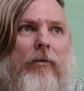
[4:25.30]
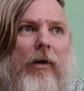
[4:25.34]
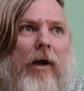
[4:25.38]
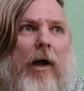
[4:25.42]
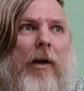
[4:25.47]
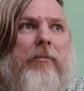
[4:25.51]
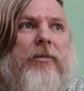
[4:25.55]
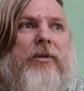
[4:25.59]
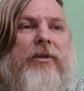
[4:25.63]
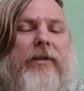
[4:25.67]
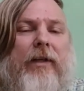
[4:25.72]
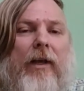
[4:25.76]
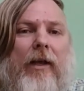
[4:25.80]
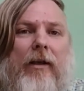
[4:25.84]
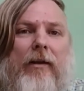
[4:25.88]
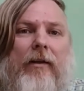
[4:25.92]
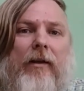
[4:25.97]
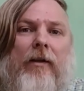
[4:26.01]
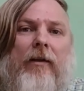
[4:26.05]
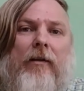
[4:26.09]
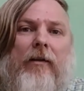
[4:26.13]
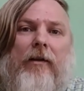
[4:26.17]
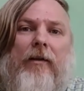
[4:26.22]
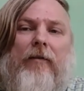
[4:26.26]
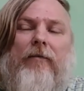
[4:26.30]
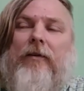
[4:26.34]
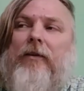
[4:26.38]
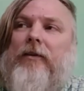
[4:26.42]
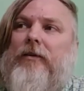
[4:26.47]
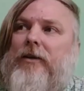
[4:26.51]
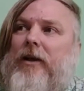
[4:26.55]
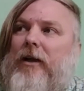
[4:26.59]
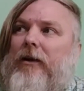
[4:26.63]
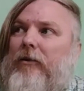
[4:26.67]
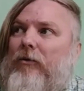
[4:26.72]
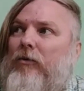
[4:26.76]
I'm saying that even
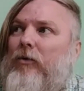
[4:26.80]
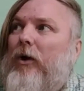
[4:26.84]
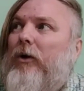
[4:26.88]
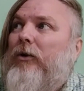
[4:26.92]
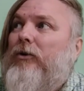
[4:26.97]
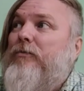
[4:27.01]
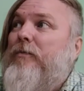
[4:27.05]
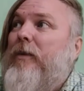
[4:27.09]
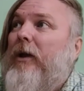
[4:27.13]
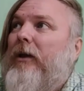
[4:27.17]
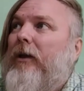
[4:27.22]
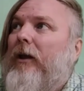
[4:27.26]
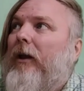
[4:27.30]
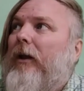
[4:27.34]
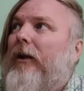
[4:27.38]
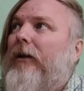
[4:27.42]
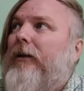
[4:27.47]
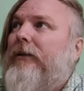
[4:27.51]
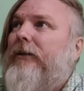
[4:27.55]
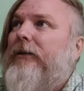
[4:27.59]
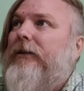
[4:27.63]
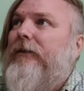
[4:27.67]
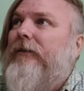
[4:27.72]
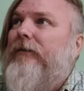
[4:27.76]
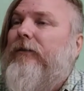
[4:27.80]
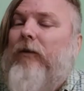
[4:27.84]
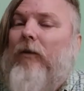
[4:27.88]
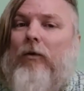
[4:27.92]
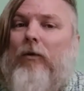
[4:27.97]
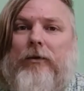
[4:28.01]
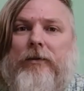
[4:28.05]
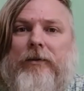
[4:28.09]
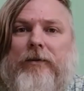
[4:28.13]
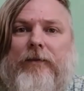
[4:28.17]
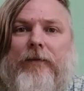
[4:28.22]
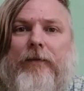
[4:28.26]
that the quantum mechanics is
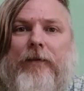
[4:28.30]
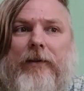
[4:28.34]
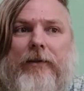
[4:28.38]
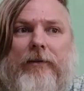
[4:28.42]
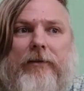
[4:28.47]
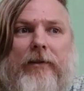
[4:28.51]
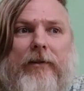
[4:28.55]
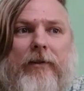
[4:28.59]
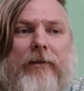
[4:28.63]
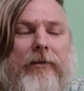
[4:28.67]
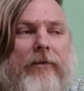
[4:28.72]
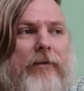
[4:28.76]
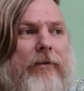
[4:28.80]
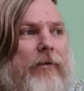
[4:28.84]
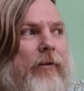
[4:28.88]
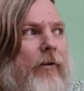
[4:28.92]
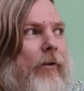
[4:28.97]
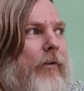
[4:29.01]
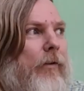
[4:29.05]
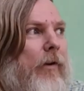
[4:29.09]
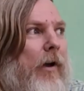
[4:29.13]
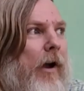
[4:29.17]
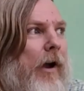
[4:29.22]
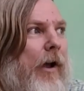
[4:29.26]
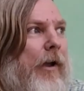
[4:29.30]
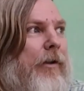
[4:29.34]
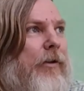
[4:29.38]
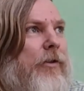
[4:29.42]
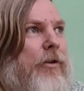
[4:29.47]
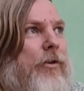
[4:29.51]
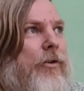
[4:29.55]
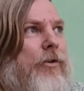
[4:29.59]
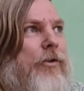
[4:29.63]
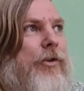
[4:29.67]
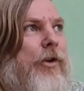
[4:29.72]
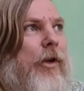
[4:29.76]
false physics on
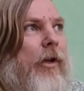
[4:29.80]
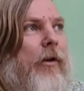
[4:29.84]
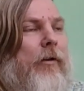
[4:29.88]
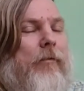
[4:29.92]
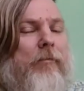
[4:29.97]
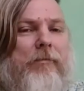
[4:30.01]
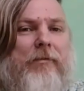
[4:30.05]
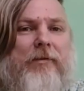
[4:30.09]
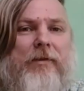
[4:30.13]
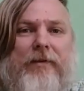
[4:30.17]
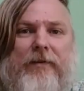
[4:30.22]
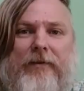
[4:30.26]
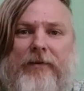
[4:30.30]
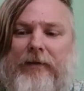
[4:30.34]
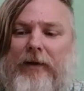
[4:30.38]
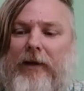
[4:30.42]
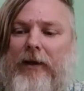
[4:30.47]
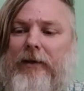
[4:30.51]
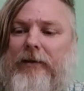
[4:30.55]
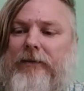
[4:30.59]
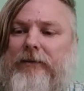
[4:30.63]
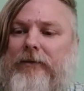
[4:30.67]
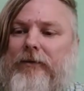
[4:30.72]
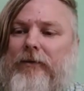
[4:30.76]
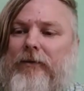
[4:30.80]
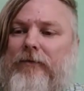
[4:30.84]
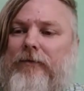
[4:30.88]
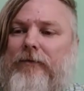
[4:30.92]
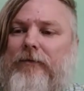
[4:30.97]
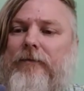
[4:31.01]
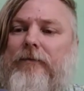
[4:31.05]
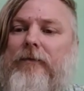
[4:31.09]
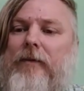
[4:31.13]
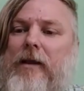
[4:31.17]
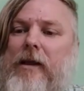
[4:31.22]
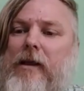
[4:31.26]
hydrogen states of
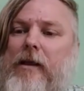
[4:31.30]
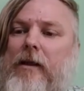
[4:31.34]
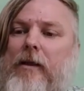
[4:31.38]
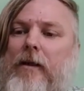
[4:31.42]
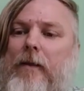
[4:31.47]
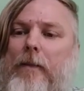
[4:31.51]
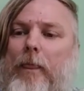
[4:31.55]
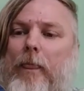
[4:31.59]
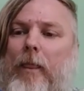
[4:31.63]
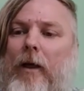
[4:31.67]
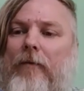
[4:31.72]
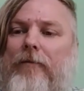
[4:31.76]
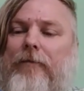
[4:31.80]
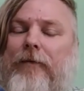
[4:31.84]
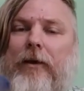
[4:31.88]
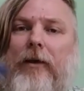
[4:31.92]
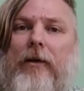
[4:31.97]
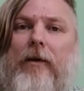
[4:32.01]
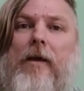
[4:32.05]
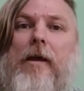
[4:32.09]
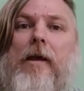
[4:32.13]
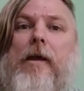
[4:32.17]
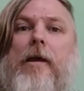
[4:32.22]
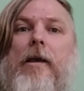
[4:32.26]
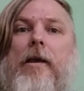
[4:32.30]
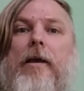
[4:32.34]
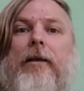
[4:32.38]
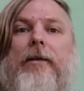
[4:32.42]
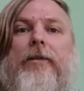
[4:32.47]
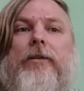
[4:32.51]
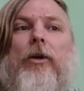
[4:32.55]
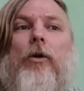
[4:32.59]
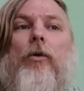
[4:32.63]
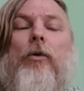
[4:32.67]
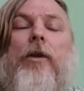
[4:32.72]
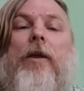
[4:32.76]
nothing.
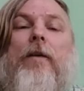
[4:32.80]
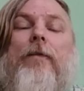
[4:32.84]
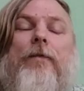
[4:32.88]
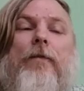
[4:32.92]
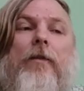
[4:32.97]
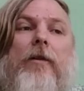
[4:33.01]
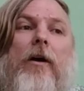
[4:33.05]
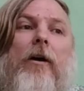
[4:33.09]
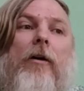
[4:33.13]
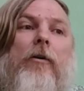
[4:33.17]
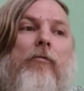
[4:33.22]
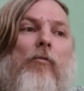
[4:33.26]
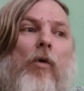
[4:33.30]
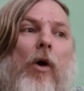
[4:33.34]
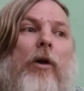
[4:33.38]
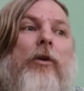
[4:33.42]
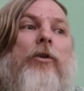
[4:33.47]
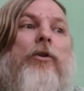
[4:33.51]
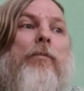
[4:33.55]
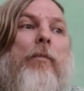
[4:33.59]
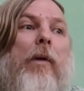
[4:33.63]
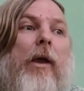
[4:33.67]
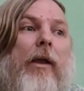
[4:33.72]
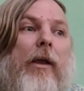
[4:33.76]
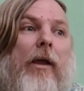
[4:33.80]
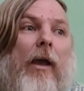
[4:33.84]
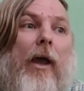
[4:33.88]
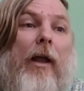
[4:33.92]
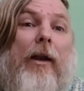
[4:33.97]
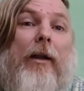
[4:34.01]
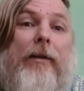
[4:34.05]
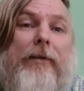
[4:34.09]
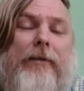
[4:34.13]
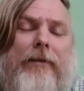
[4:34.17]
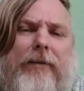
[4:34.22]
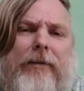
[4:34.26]
So if the quantum
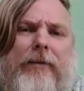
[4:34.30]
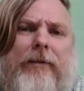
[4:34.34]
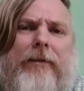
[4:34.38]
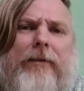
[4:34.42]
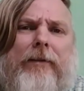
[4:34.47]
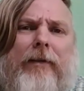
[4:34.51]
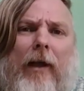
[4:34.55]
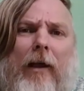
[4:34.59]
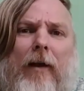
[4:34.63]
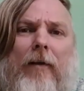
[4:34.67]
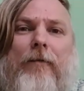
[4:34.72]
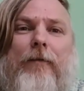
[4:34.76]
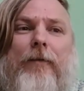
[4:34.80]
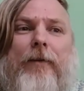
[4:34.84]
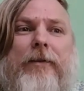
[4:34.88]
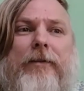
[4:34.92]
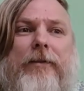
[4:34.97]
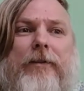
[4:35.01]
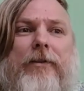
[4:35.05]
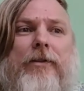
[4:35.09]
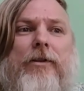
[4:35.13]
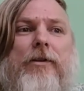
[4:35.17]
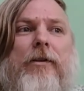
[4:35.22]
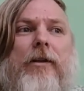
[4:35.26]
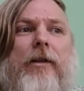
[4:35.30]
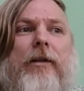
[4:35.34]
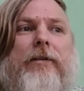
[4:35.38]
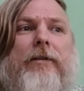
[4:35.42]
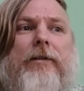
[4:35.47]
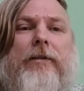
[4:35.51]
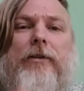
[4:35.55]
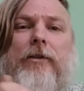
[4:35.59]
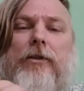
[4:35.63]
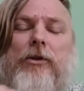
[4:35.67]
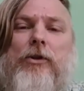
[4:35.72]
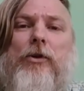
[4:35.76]
mechanics itself is
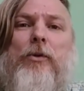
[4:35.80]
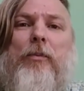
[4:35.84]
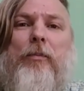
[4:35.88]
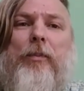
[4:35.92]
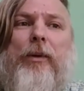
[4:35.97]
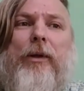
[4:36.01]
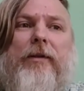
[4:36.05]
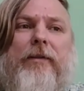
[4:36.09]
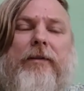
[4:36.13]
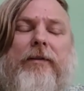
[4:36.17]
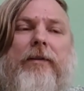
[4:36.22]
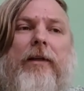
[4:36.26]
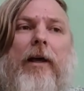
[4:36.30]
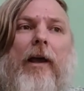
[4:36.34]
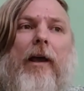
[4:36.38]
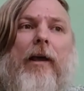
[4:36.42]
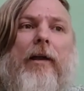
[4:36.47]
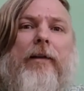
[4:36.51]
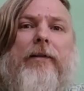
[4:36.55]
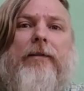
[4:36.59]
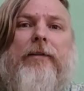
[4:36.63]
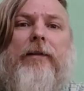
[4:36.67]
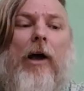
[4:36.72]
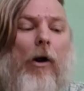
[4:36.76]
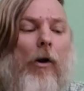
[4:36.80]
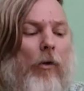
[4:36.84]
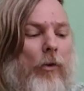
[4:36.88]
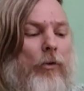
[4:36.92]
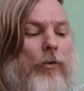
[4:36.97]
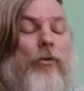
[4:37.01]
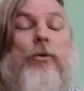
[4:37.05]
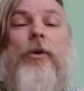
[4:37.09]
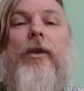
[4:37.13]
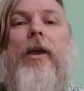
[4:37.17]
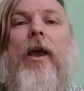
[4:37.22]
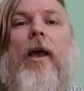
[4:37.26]
stupid science, how
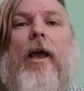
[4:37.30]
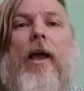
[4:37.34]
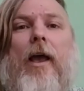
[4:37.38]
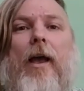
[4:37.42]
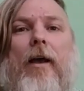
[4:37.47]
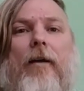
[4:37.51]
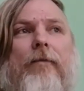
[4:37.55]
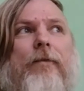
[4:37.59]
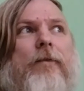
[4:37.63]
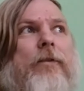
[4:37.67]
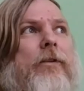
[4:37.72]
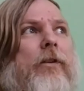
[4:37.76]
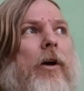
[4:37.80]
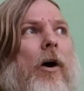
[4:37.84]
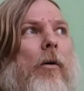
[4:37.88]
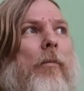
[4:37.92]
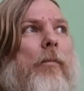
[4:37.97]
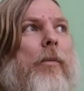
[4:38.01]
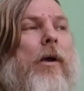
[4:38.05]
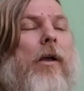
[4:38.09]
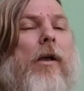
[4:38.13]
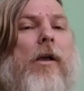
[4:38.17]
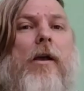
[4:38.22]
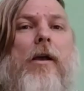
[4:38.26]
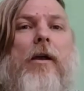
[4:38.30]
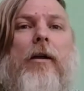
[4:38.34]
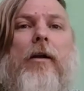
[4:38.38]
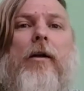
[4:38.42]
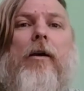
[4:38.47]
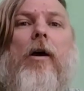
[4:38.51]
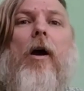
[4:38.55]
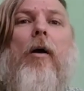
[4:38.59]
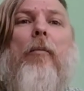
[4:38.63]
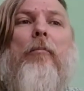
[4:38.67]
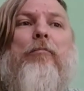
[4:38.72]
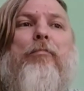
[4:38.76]
you can have some
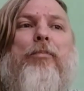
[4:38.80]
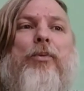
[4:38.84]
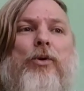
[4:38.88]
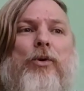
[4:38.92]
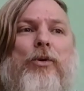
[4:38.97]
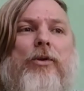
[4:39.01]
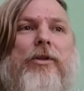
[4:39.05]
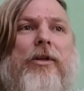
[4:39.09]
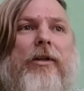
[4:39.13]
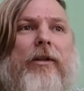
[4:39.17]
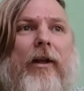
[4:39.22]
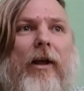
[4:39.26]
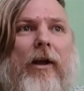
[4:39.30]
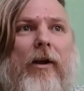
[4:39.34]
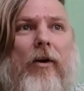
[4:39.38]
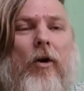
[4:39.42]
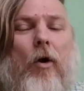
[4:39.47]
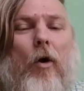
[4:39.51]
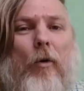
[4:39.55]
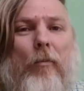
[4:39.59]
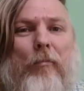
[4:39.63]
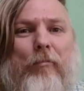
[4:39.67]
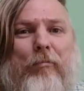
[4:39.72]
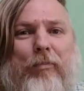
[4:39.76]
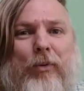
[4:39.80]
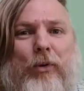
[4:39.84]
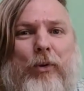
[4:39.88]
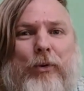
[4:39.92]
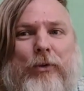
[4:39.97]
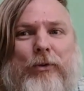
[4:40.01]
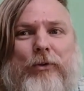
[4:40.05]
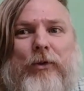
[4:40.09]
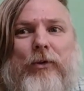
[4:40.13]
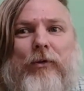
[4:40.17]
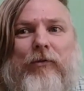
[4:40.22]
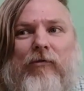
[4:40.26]
computer that
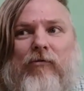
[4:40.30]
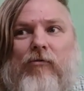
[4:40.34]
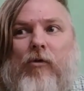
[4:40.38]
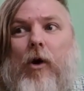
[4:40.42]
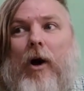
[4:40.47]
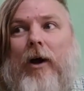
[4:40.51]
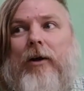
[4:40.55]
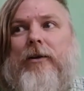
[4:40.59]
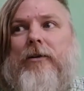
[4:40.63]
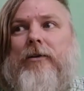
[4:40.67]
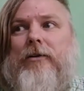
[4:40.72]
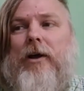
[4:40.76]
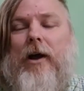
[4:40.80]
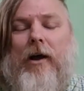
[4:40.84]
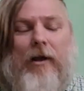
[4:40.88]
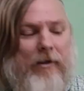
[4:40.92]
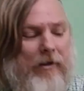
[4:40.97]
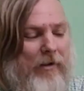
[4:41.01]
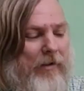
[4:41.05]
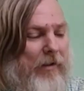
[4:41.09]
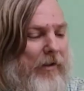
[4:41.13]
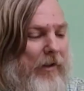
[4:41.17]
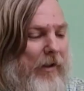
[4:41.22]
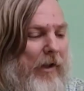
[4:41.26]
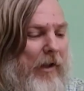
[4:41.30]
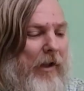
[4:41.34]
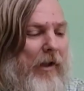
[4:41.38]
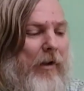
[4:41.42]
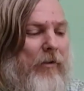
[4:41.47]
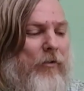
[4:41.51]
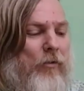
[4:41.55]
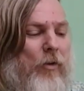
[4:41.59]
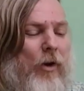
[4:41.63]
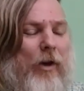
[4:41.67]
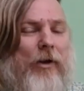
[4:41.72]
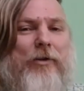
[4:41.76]
computes with
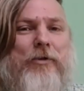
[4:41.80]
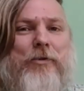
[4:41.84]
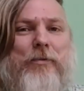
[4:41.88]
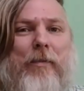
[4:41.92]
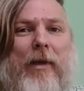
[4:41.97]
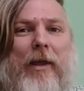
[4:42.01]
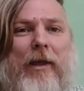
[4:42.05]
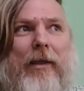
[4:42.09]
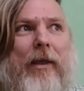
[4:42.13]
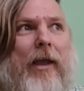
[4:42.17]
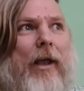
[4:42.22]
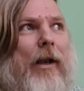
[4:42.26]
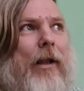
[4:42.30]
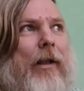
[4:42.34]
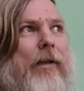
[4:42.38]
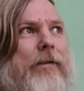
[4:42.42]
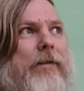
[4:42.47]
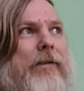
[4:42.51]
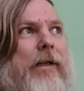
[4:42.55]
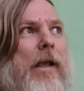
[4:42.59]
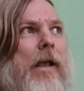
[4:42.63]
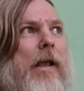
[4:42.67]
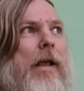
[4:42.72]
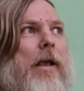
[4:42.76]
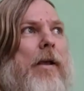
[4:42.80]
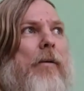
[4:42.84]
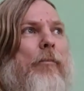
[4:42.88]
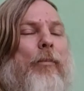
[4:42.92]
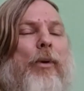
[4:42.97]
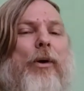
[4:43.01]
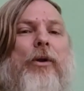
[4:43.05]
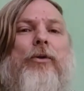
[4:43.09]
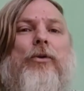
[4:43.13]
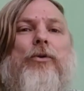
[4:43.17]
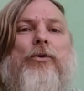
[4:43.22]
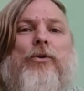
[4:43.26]
quantum mechanics,
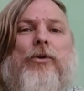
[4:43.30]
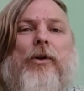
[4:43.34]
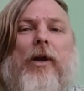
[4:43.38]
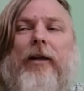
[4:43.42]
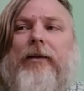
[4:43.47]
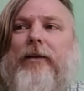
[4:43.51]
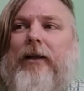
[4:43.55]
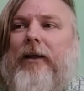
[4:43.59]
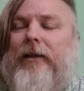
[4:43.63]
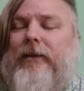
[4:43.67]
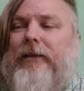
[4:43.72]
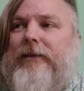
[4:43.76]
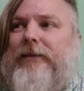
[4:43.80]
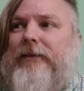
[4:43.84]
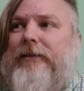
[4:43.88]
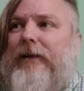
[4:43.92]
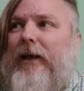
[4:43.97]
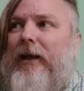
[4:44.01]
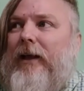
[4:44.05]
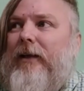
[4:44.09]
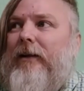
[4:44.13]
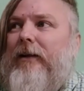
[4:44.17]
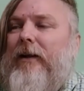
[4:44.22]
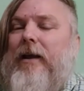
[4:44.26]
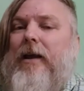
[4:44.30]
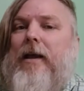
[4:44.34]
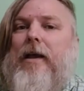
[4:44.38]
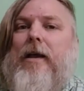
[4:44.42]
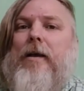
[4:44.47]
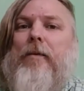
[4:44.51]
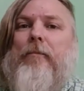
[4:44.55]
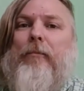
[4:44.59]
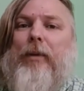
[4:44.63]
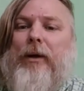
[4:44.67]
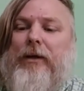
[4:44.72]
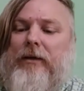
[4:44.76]
but you do not understand
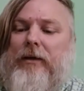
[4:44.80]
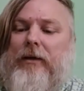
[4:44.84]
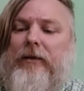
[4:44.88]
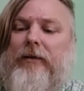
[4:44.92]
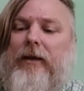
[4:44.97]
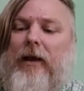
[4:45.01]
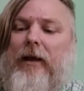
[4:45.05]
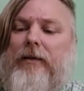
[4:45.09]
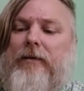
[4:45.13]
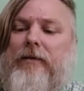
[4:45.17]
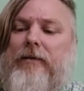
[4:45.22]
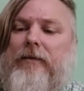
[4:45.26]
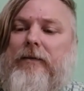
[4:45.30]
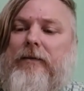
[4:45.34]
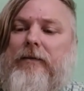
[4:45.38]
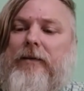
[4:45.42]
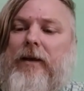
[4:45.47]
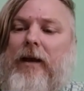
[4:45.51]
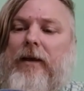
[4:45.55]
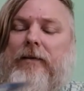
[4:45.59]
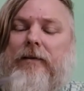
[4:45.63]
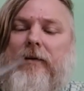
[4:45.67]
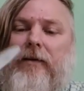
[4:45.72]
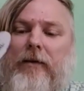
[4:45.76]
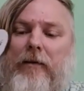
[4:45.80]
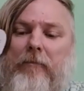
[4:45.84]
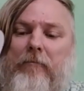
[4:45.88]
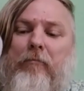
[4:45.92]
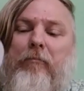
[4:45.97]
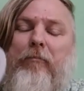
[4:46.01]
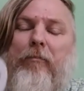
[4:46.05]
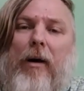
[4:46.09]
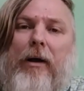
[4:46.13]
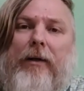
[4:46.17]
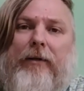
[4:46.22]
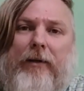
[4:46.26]
but that
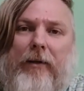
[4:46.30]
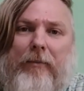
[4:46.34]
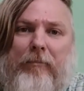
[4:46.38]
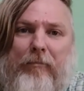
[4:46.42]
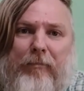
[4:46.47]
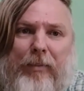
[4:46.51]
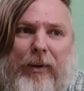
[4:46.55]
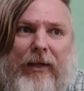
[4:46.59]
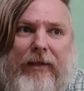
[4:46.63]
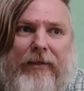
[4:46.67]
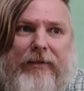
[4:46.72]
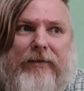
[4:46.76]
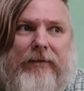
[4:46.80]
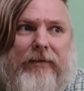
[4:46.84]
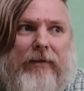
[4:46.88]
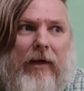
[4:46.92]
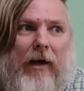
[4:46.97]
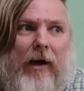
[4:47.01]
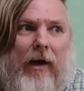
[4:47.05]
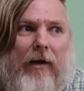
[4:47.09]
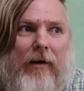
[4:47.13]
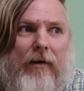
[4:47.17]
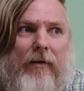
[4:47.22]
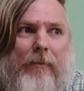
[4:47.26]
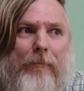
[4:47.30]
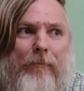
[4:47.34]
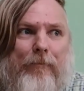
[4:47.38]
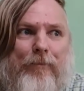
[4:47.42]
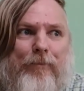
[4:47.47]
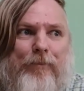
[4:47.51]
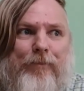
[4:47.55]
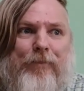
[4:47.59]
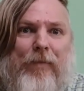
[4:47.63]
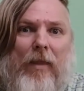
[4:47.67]
the bits are